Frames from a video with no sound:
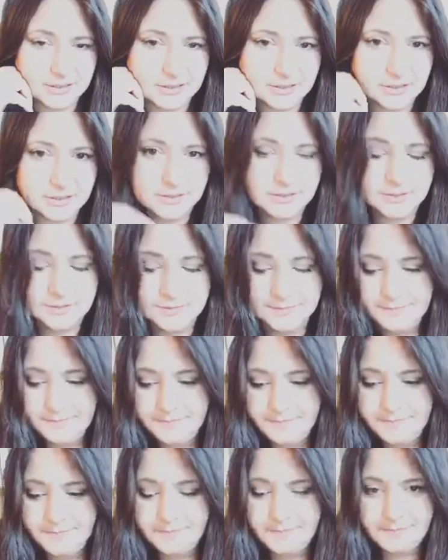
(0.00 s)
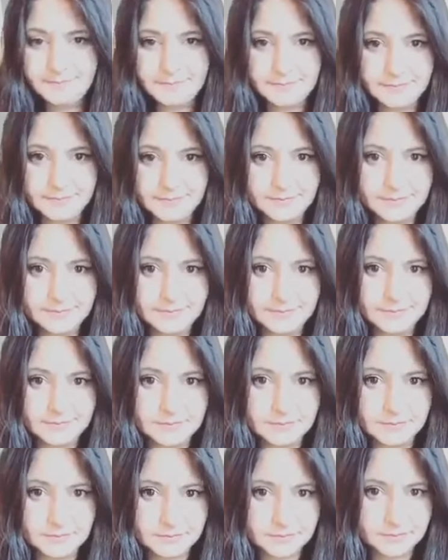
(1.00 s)

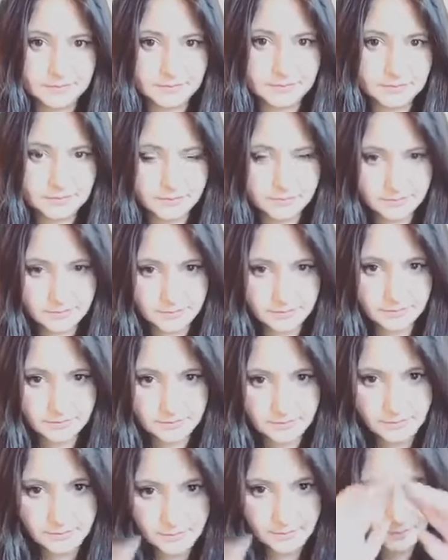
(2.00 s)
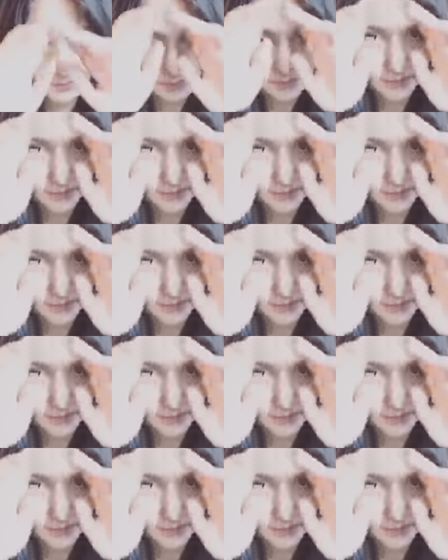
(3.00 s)
(silence)